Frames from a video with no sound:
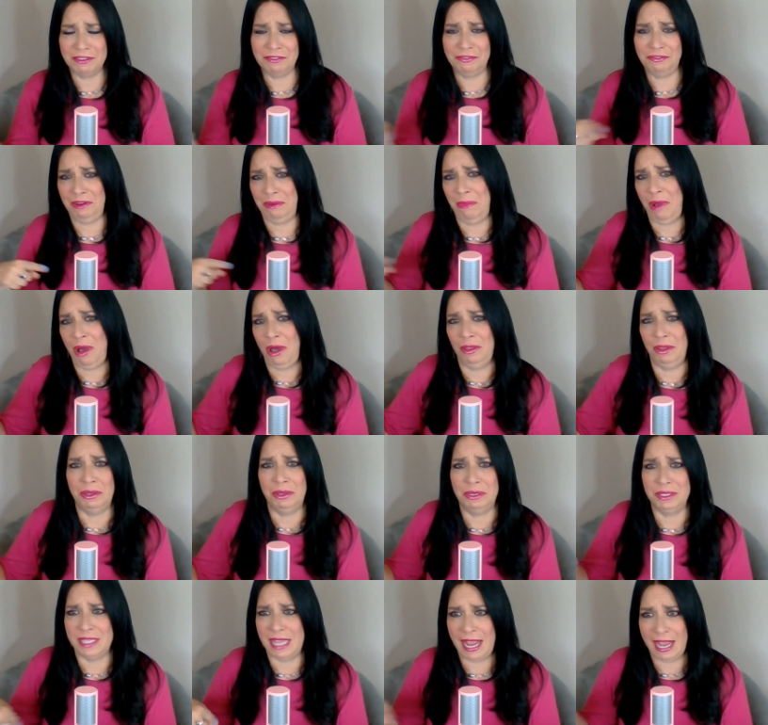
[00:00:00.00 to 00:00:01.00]
from all
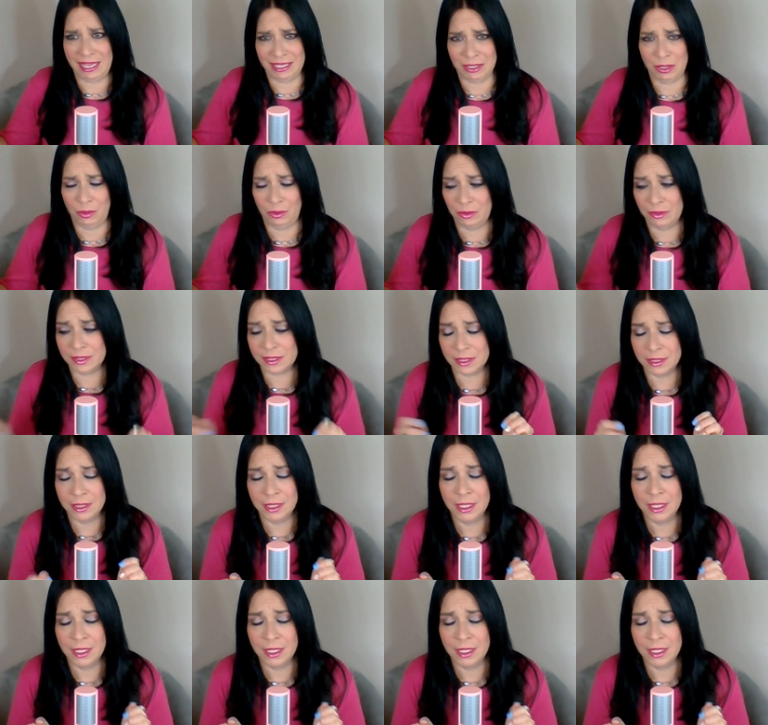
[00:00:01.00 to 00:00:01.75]
those assholes.